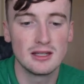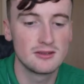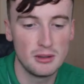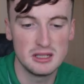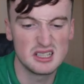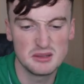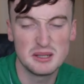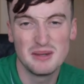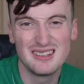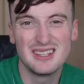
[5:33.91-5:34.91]
that's probably going to be
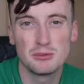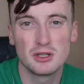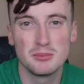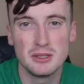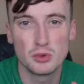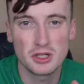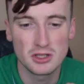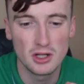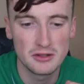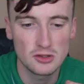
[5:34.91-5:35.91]
the main thing we're going to be
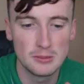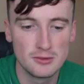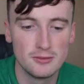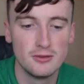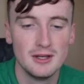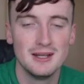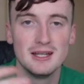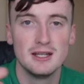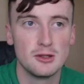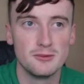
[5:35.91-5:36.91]
working on in terms of
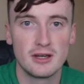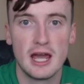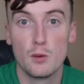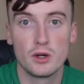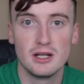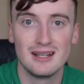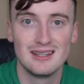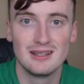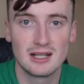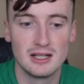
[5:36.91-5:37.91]
how we're going to
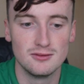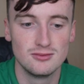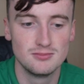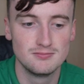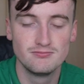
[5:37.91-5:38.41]
kind of